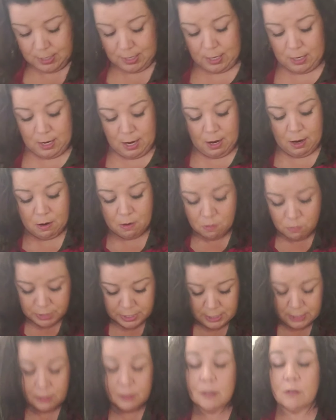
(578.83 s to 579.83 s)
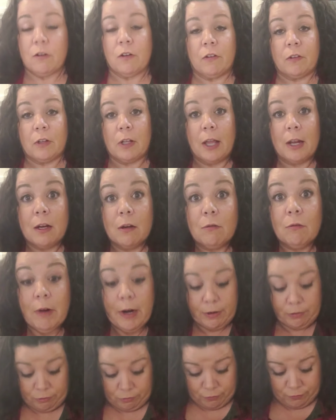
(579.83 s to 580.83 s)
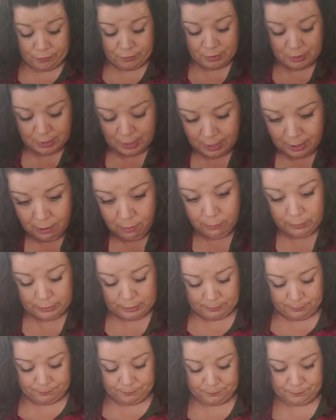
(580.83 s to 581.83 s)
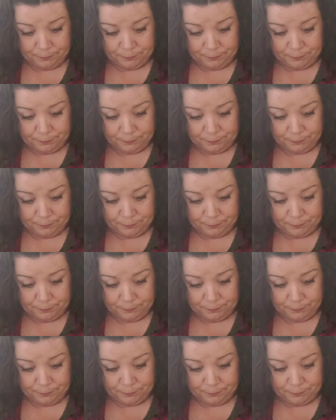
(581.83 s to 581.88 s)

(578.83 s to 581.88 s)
And now we need to just let it rest for an hour.